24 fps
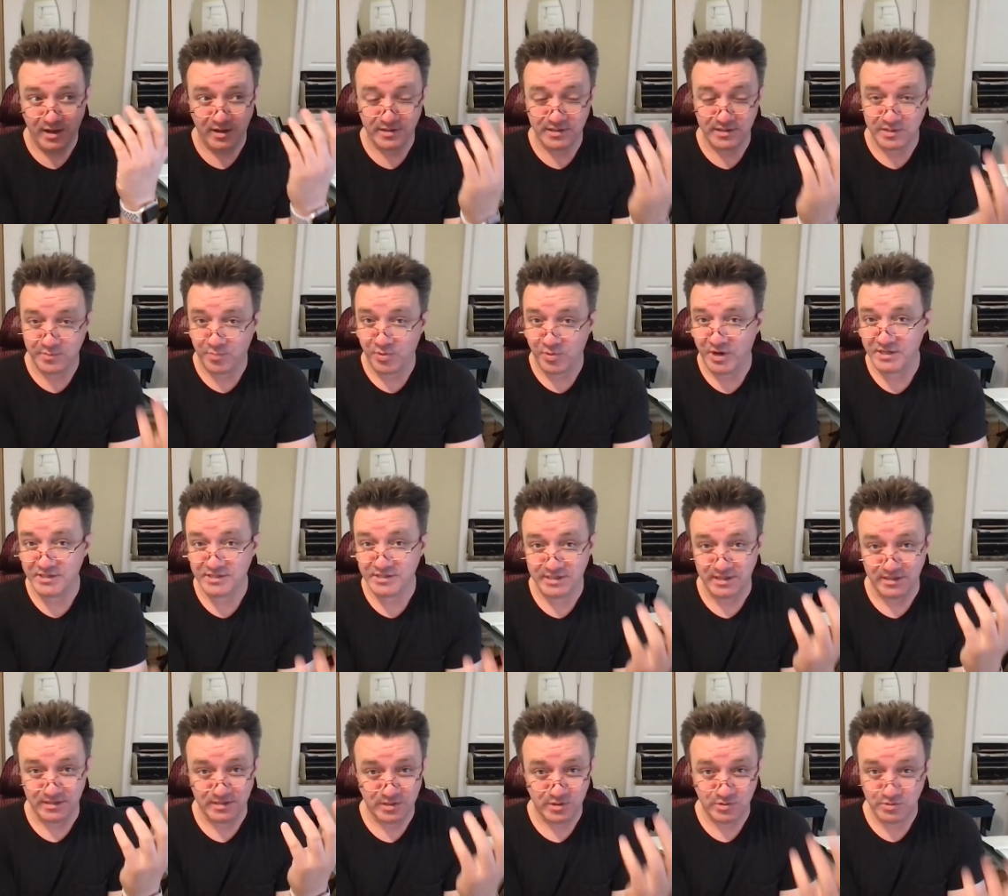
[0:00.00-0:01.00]
depressed
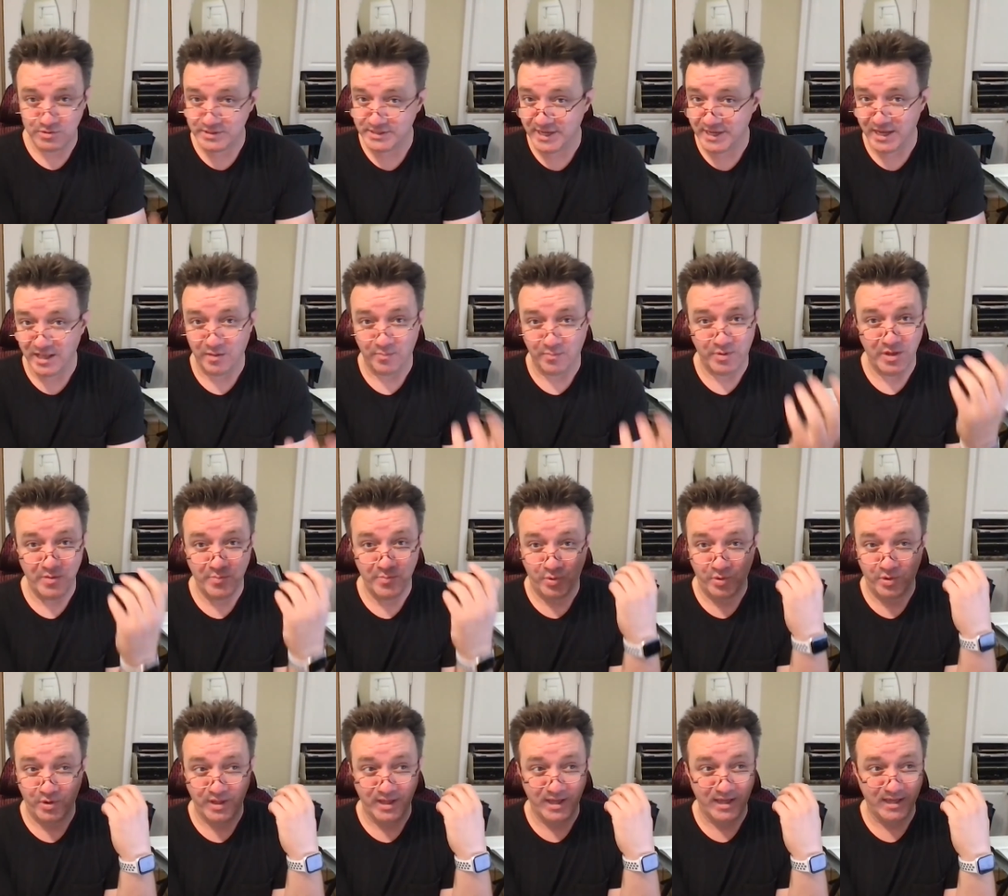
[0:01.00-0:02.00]
and suicidal
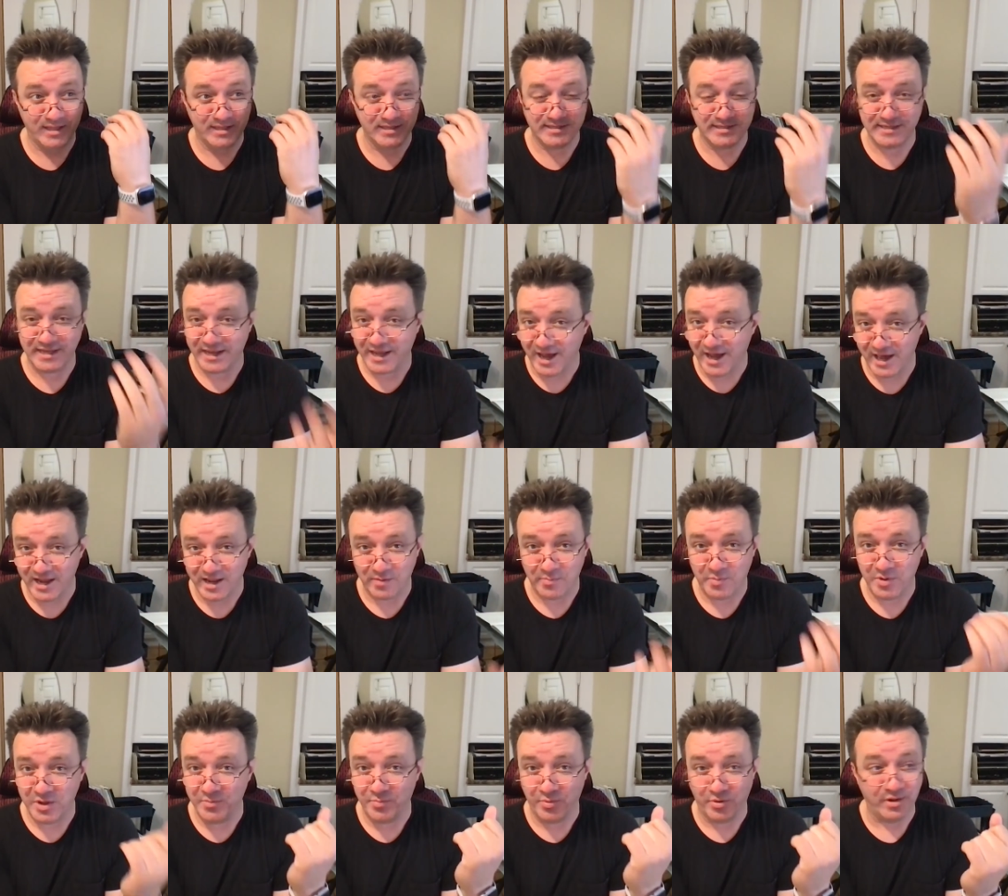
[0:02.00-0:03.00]
people and psychotic
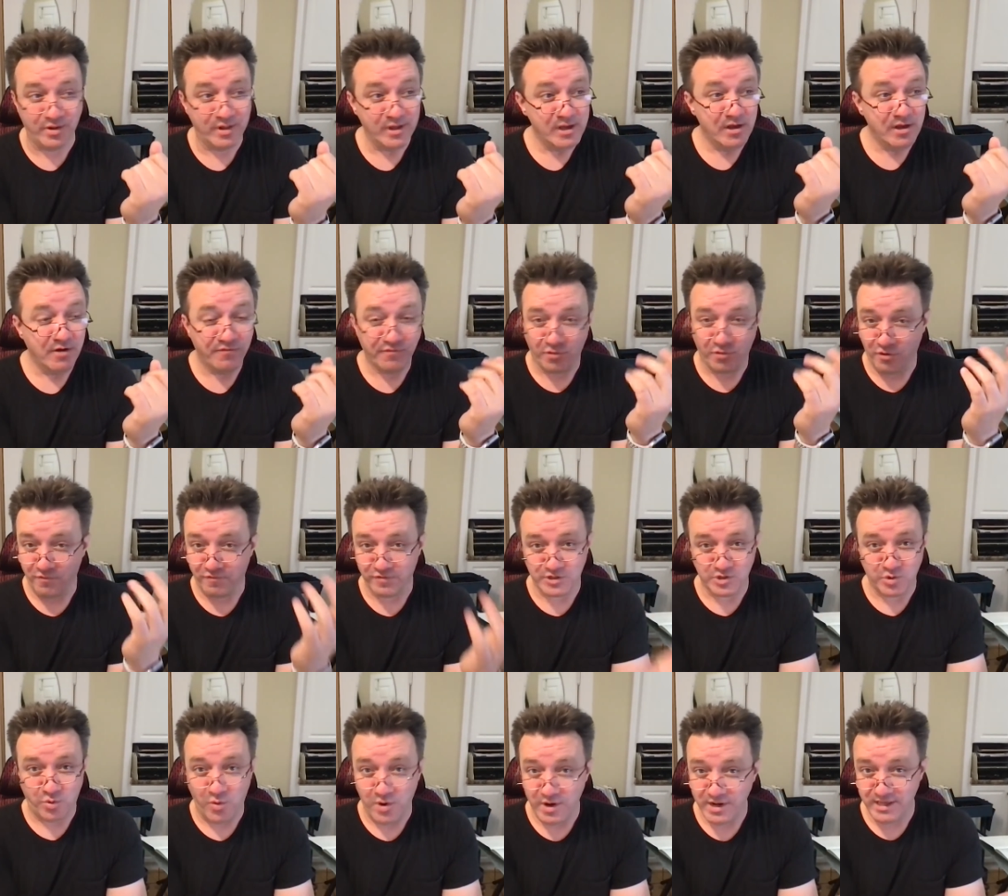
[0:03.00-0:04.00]
people for over
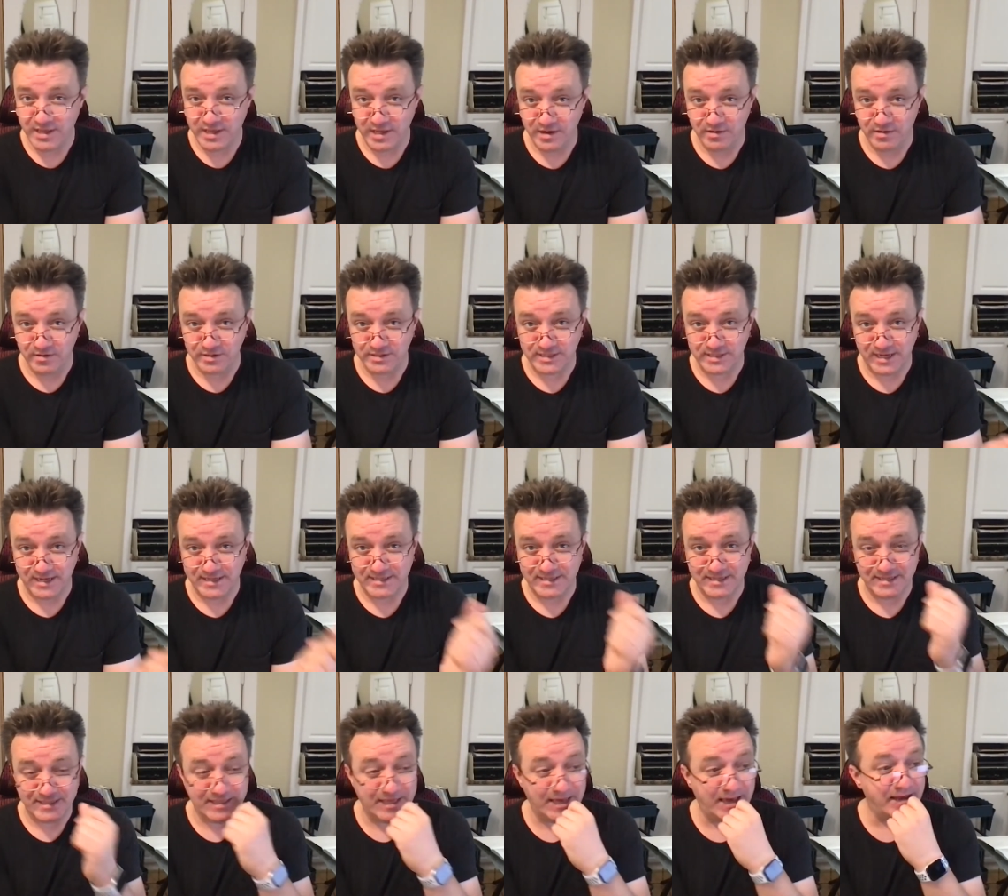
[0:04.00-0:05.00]
20 years, I
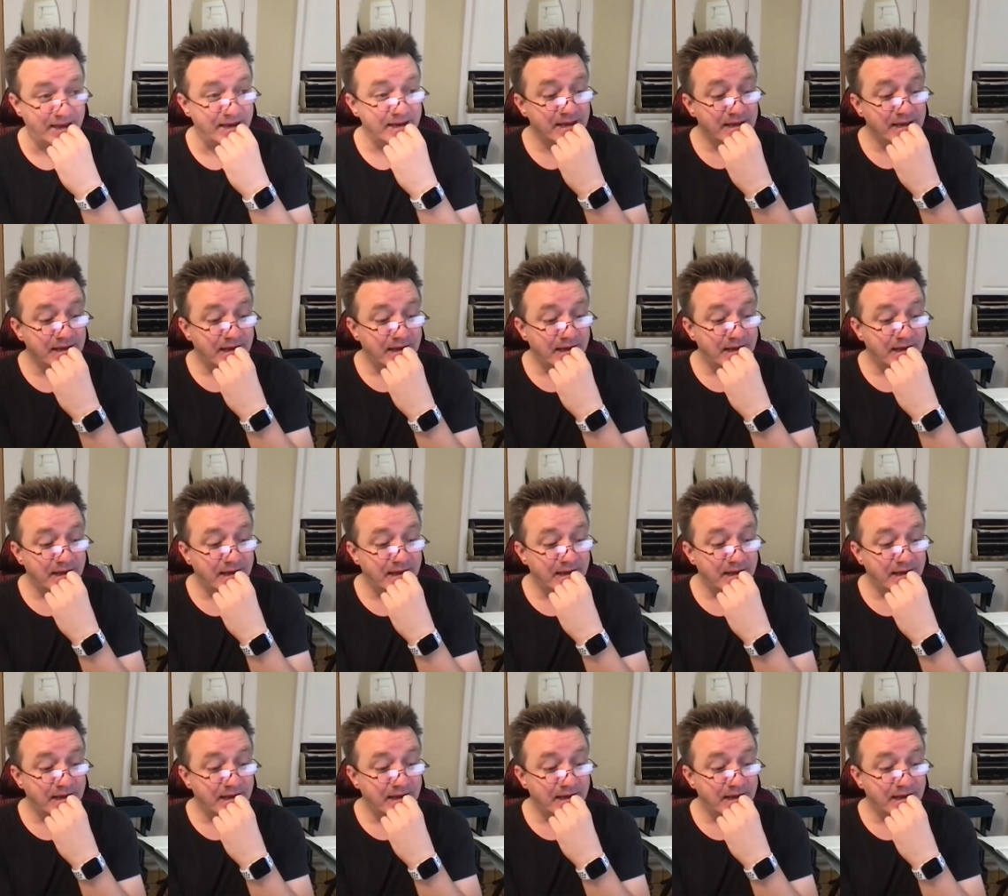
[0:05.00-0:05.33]
did that.